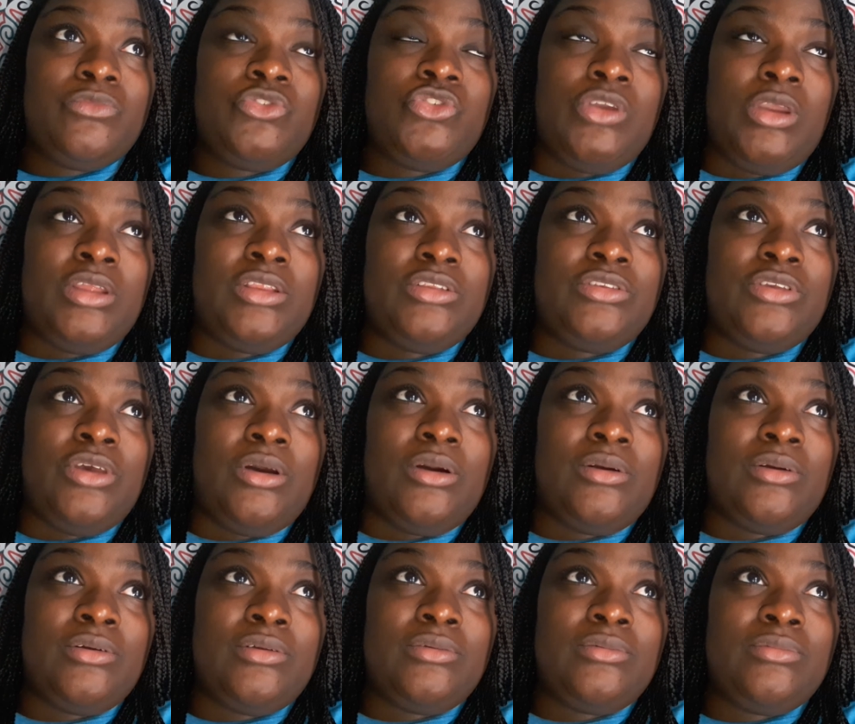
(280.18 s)
trying to talk
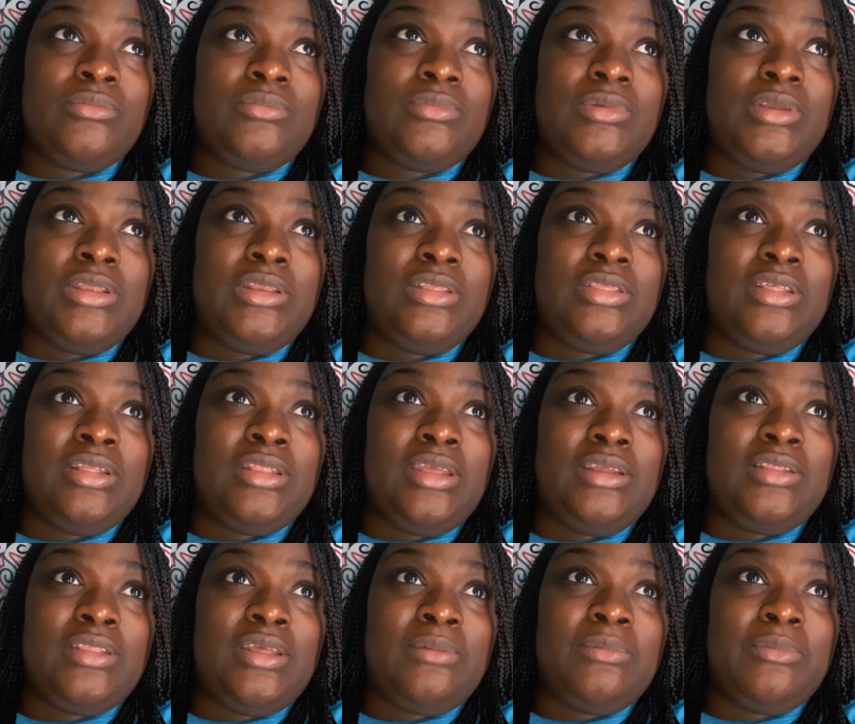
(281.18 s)
or anything
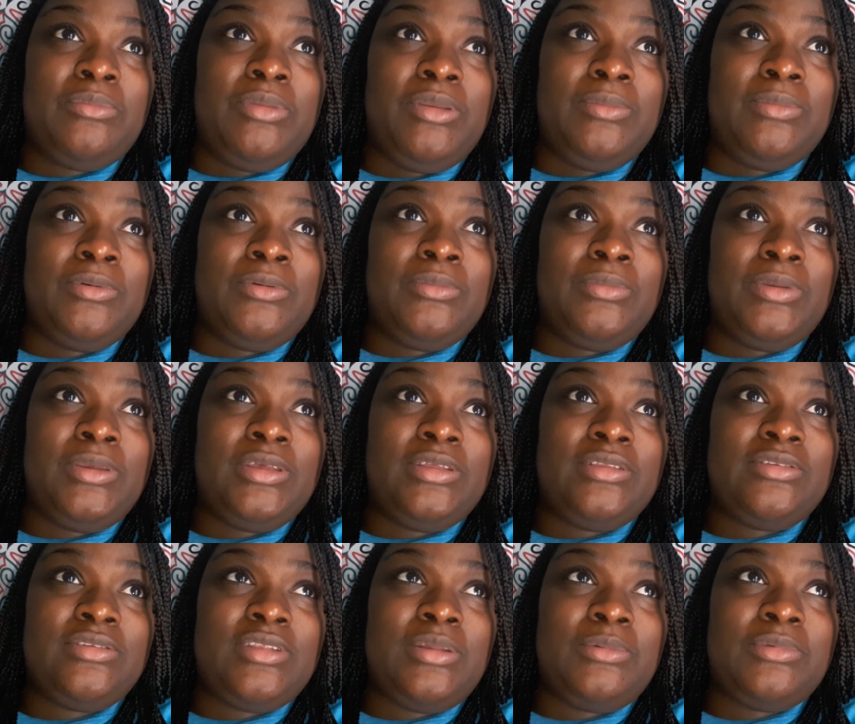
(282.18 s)
like that with people
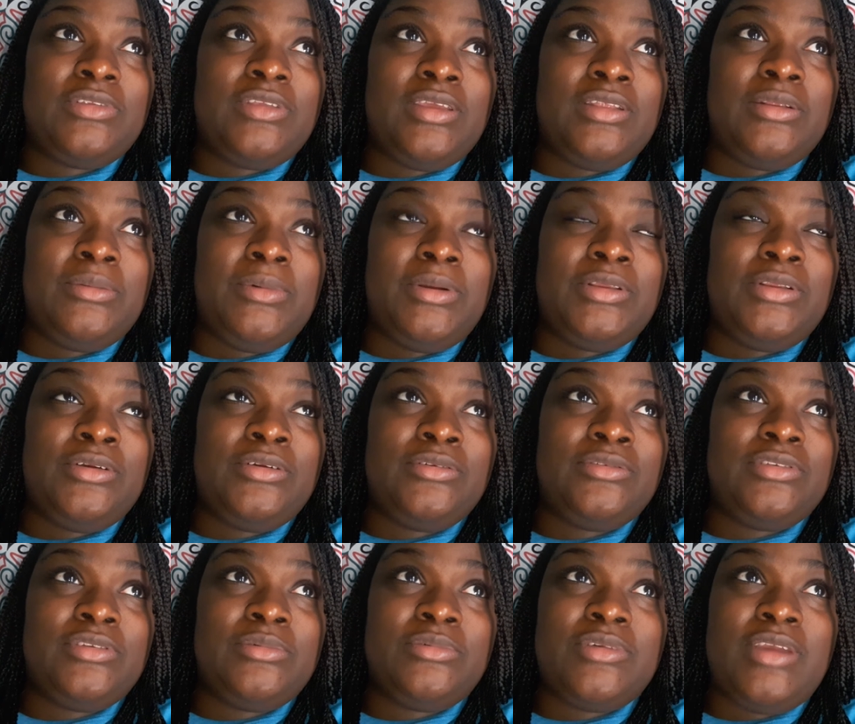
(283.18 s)
because they was getting on my
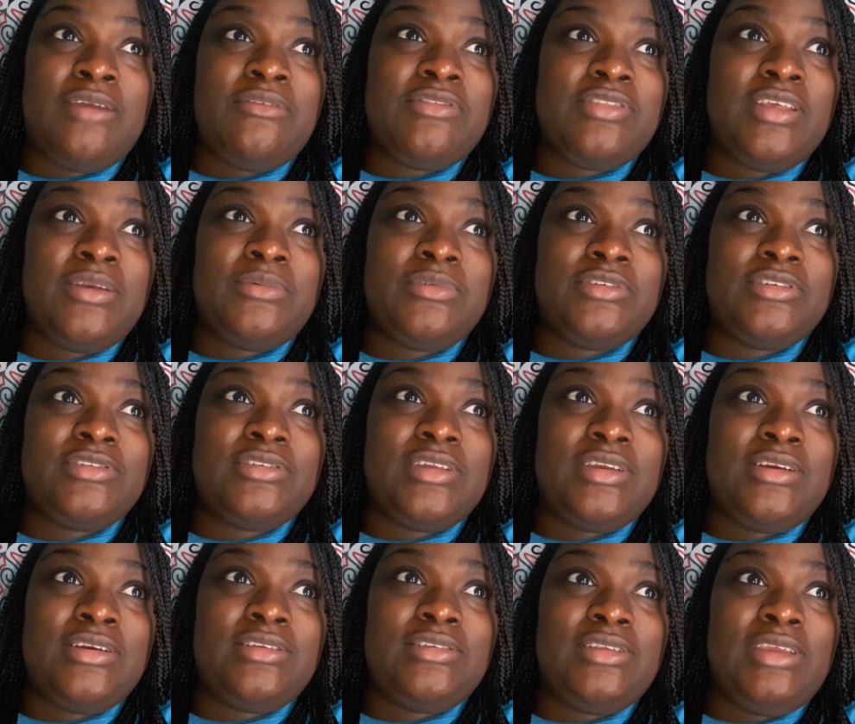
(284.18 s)
nerves. Everything was just
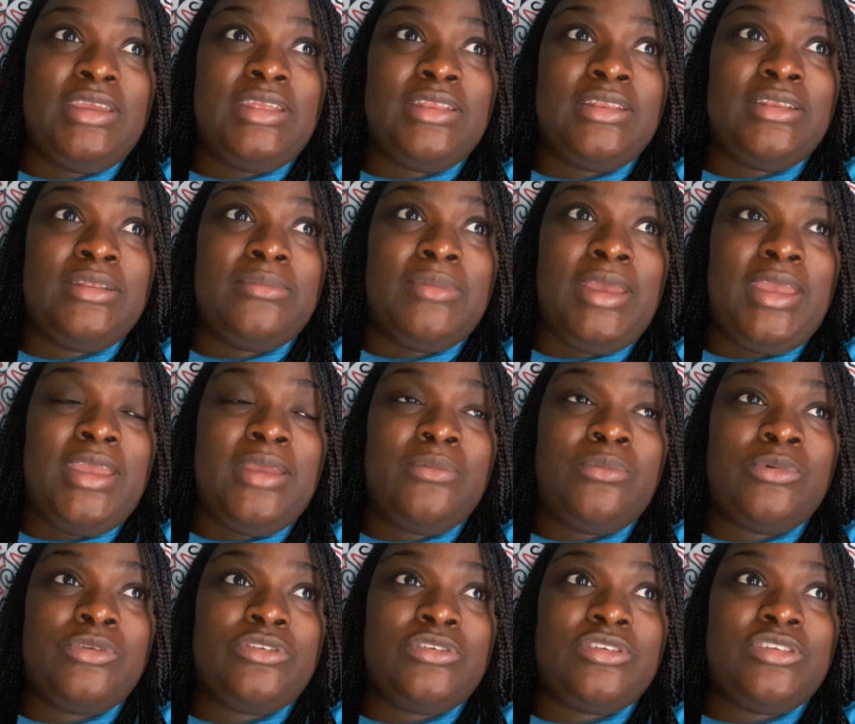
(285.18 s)
irritating and my head
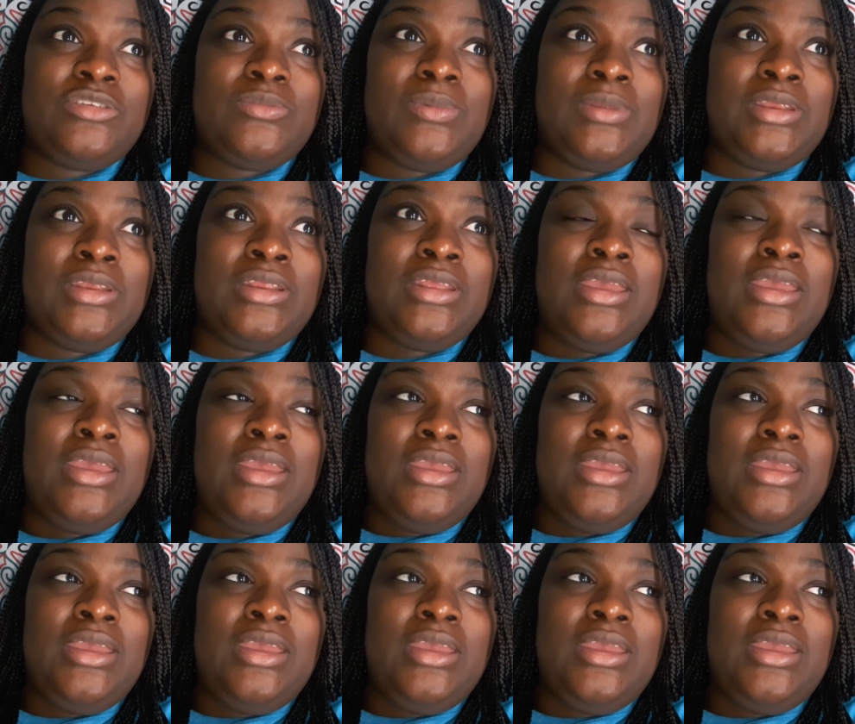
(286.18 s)
was just spinning.